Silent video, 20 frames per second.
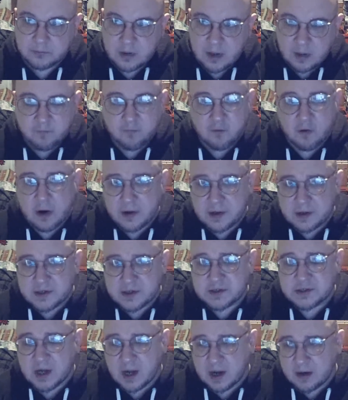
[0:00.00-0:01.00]
Up front, it
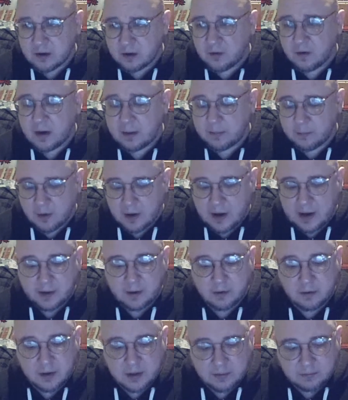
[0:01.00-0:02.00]
is kind of graham
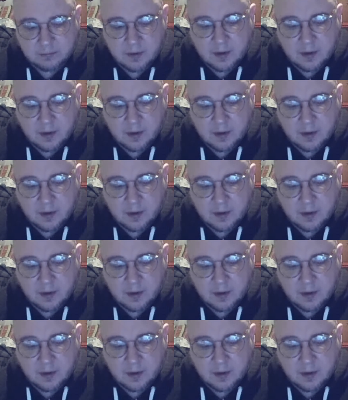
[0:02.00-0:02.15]
crackery.